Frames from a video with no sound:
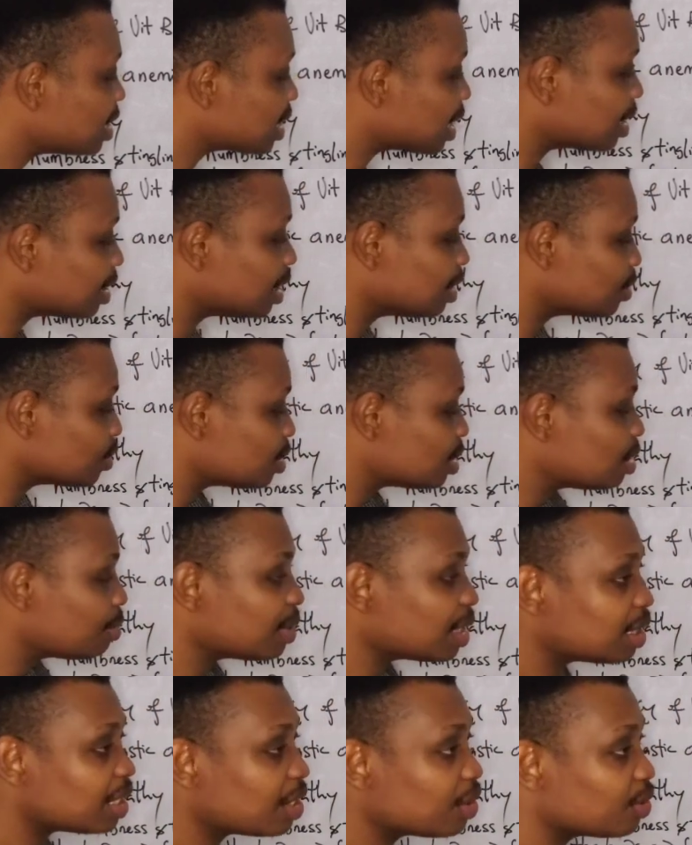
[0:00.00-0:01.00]
S-adenosyl
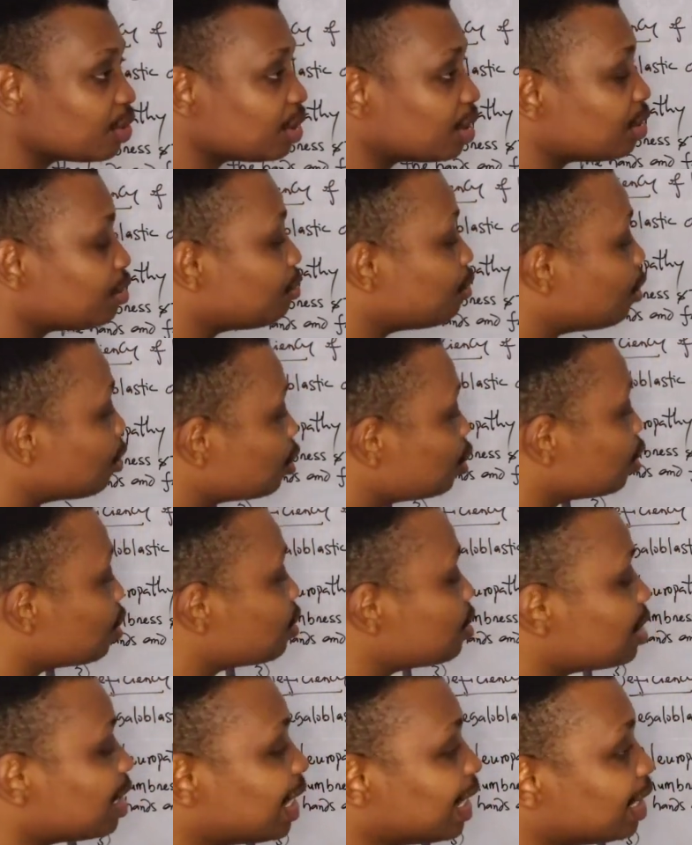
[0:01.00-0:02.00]
methionine
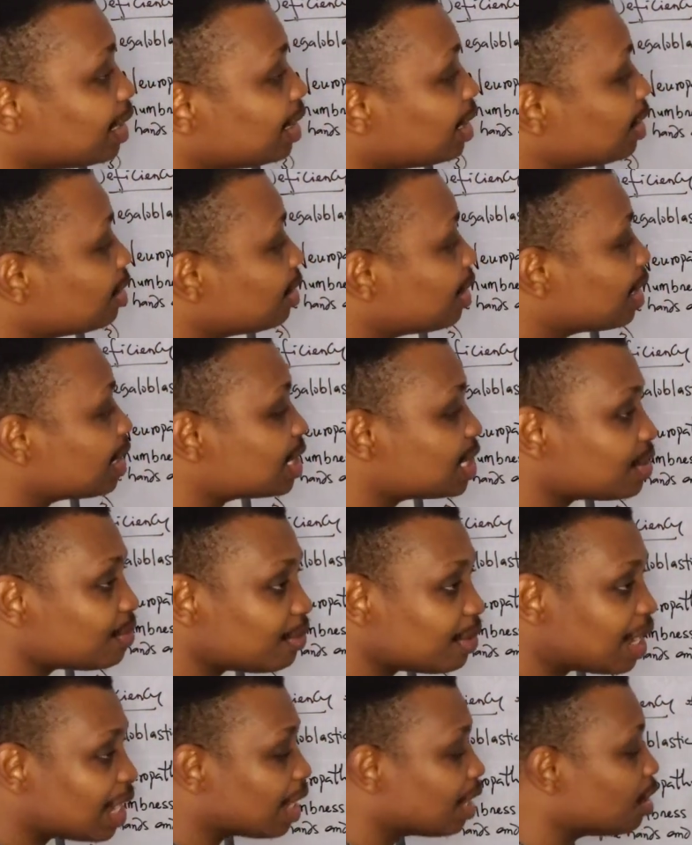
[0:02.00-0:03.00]
functions in the
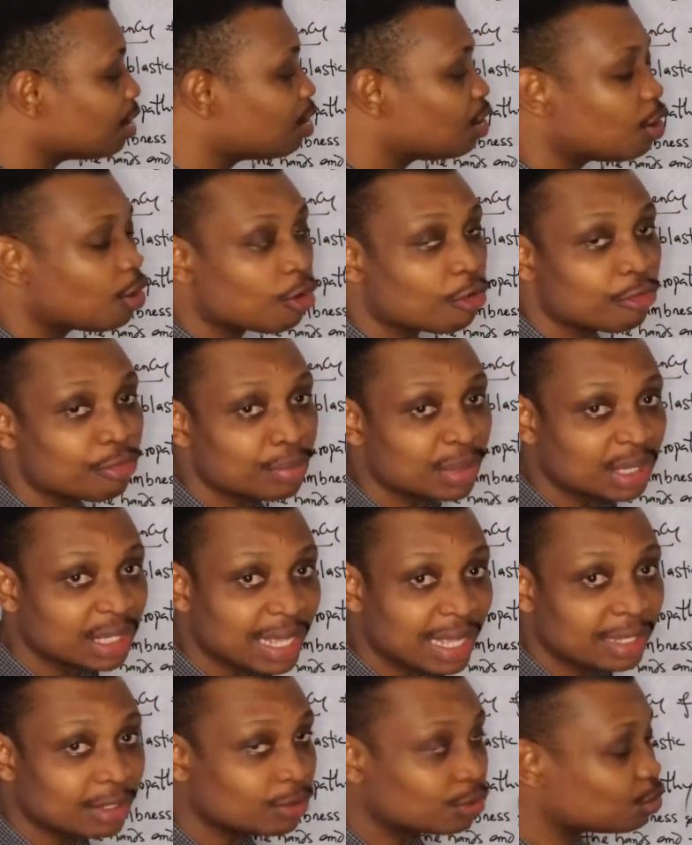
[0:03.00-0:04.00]
transfer of
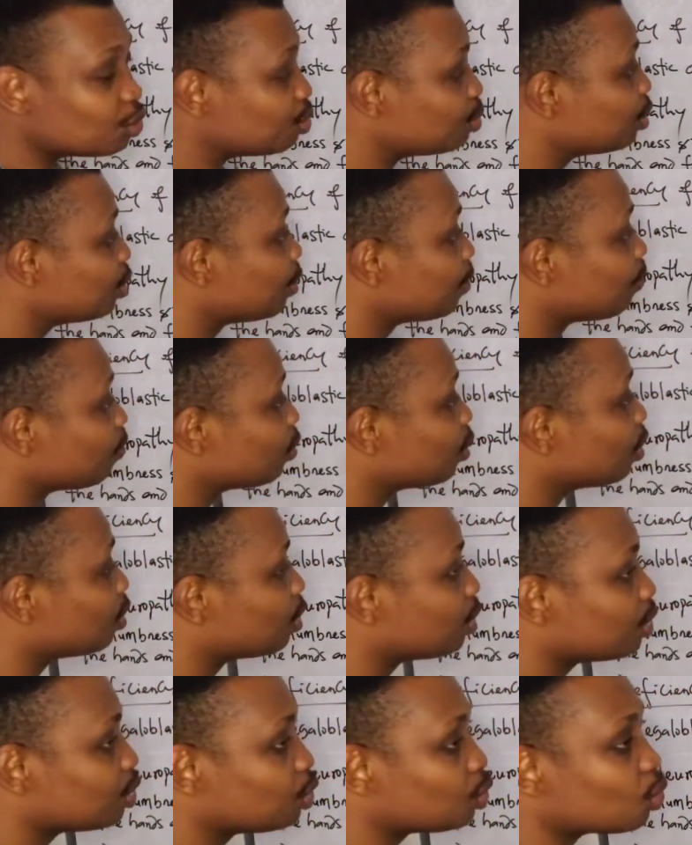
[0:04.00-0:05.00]
methyl group
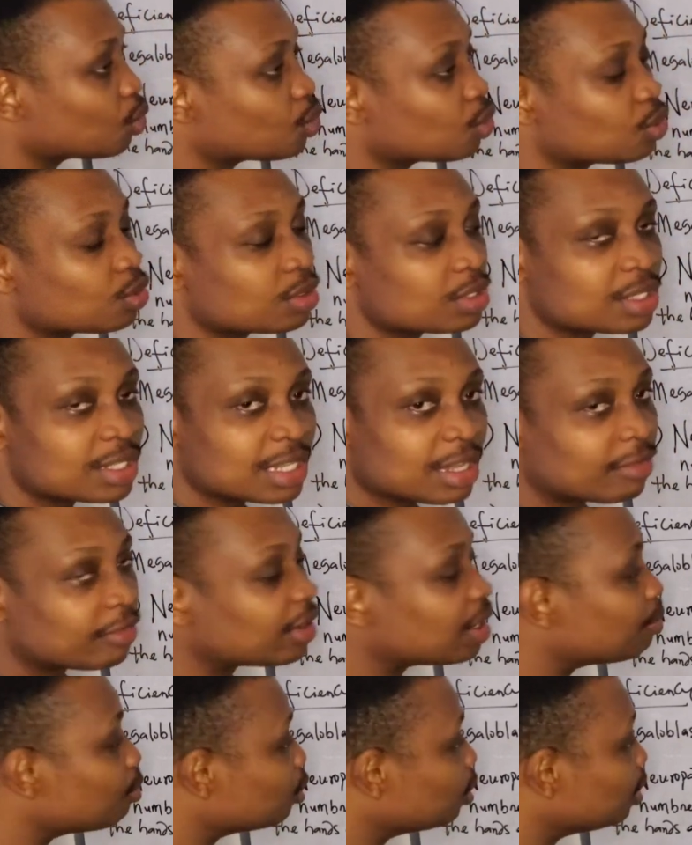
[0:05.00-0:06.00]
to several